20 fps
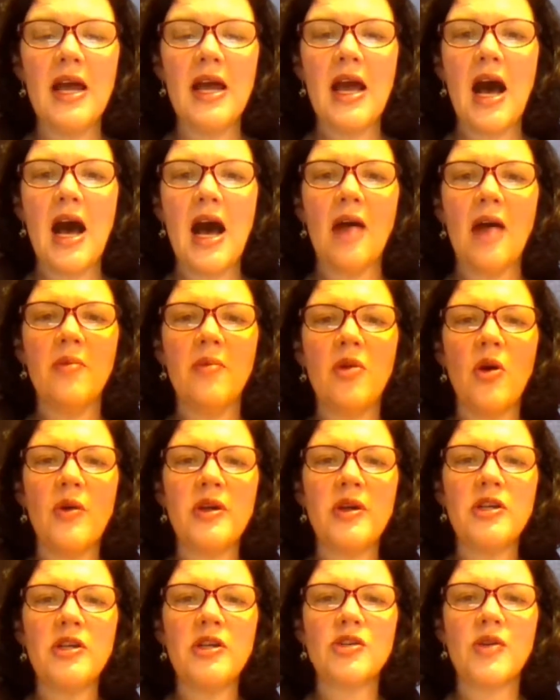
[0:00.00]
I'm going
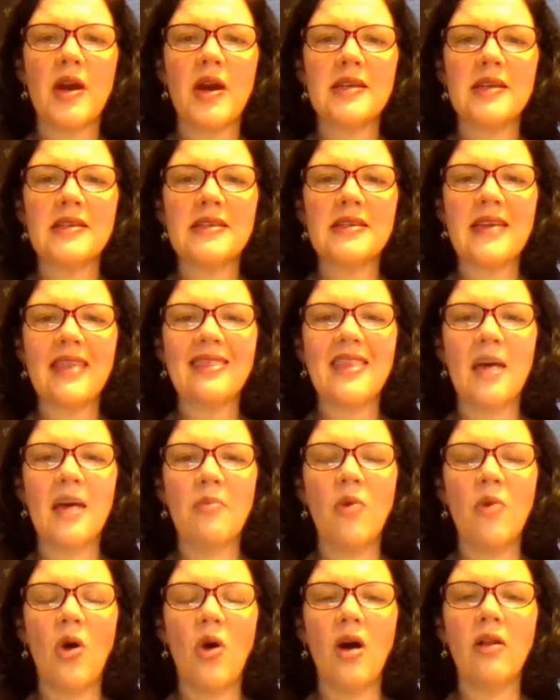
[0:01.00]
to try to set
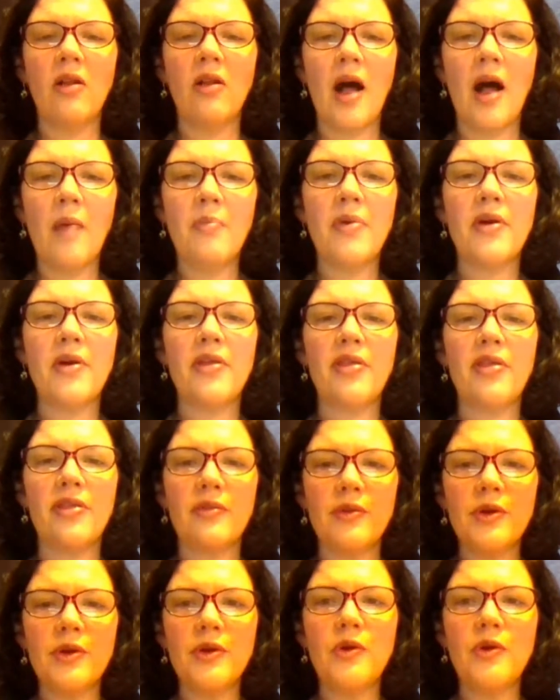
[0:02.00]
them all up
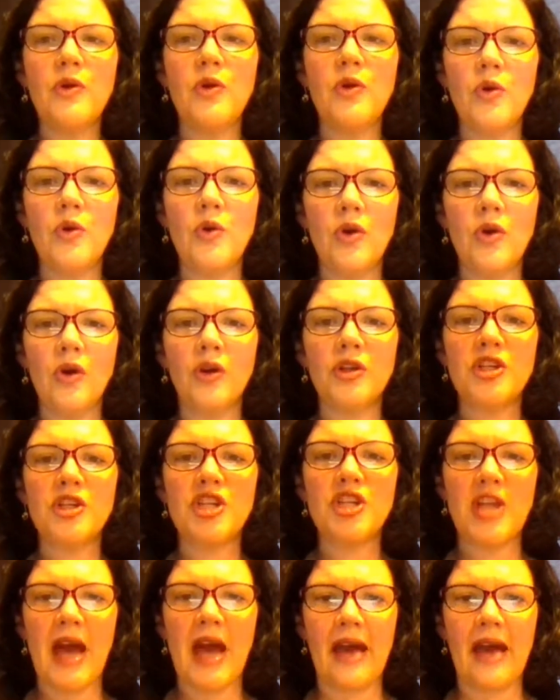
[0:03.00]
through Google
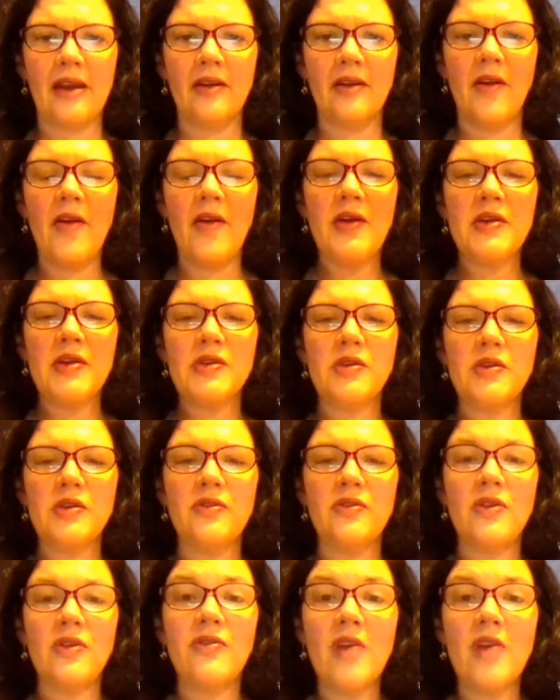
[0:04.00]
Chat. So if
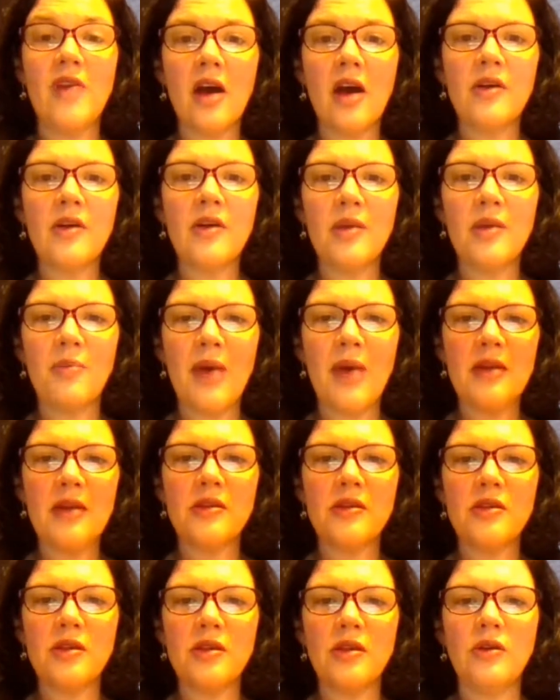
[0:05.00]
you have not already been
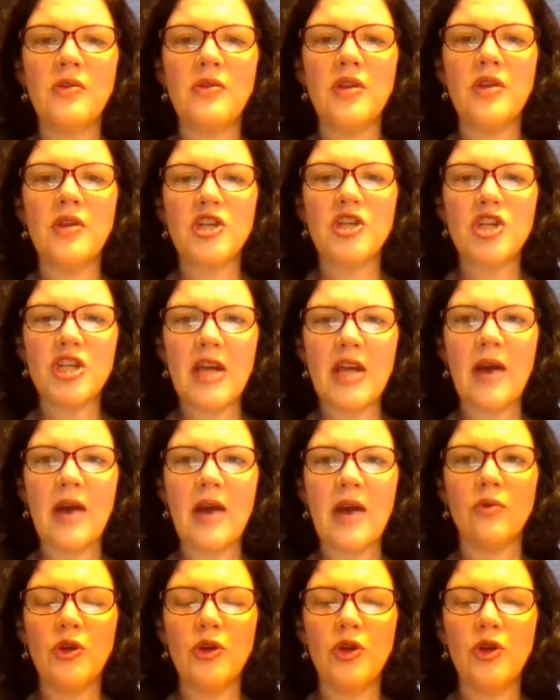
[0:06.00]
to the chat
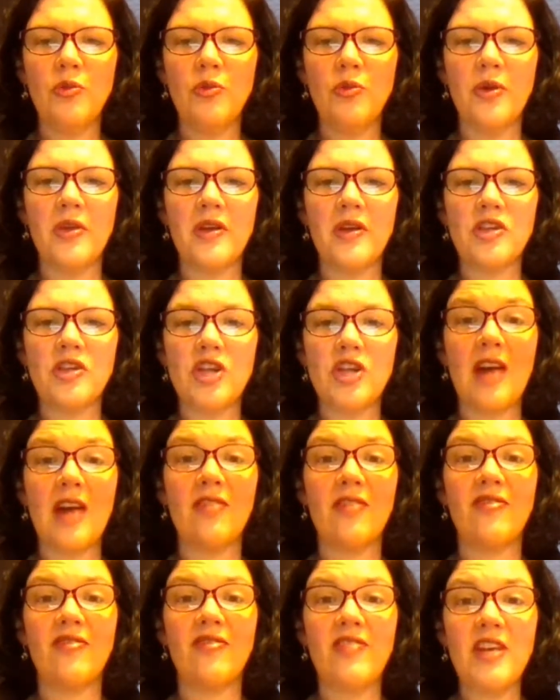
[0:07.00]
room or the chat
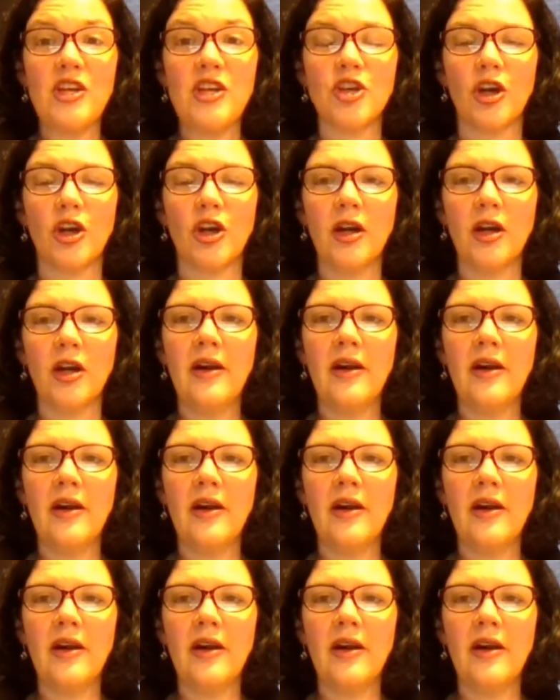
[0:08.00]
feature,